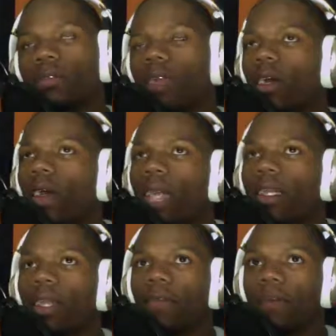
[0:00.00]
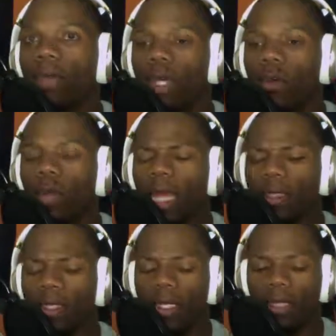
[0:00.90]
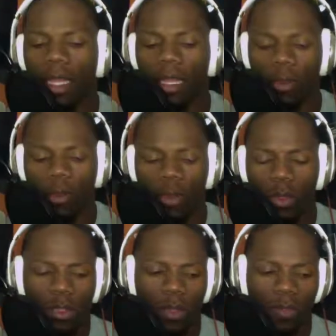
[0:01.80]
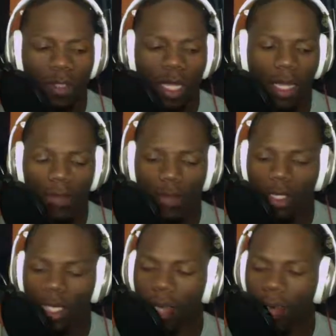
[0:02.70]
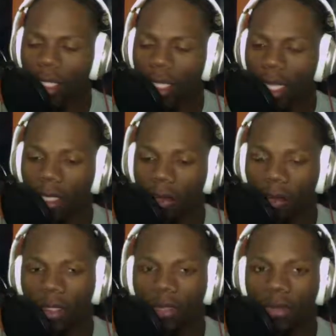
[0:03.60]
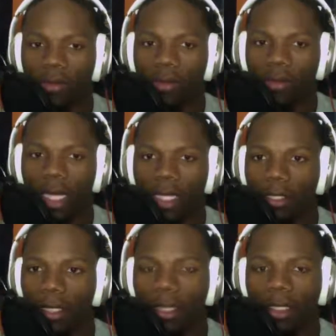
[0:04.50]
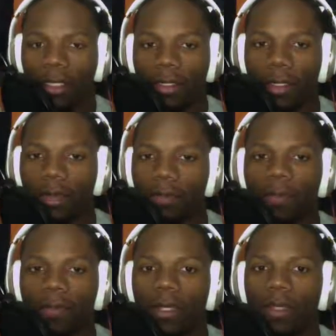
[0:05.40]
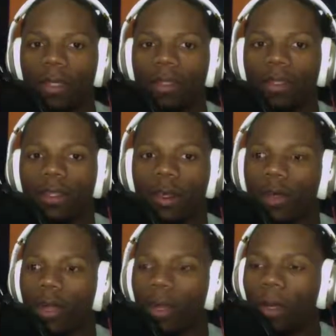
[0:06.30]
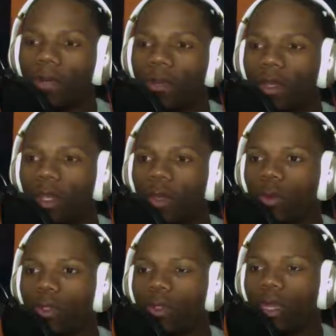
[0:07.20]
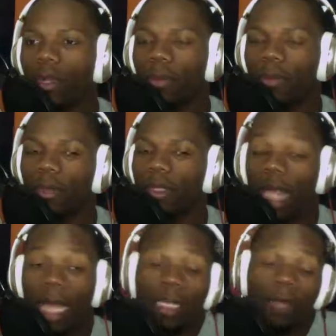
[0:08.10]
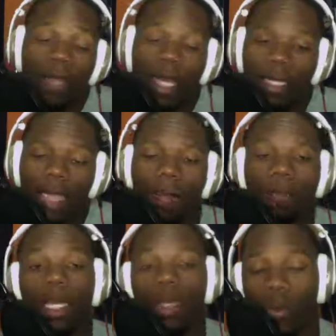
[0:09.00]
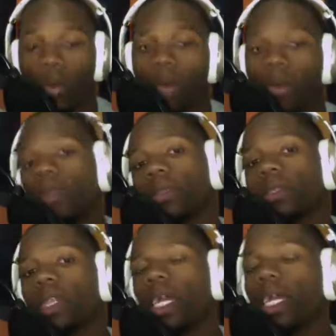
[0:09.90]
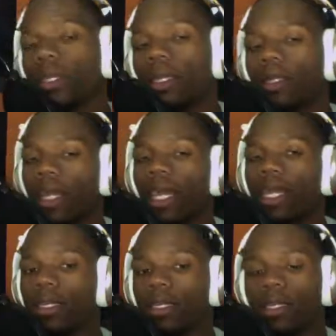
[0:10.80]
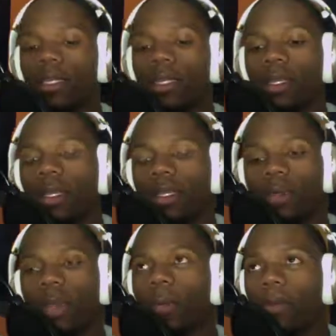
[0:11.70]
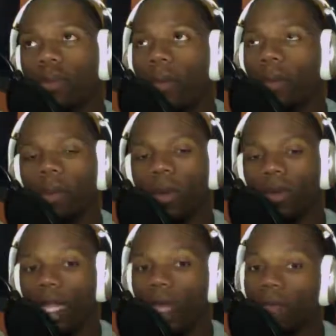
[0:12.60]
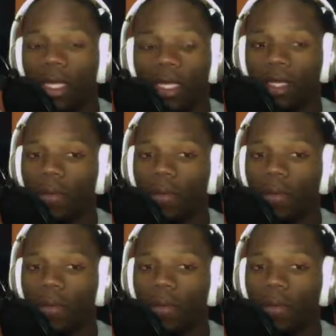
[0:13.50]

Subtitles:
no, I never played with. I seen we was over his house one time and he had like a picture of him like dunking or something. So I'm sure he was pretty good. I never got it. I played with Peppers and a lot of the other guys because Peppers was probably the most athletic.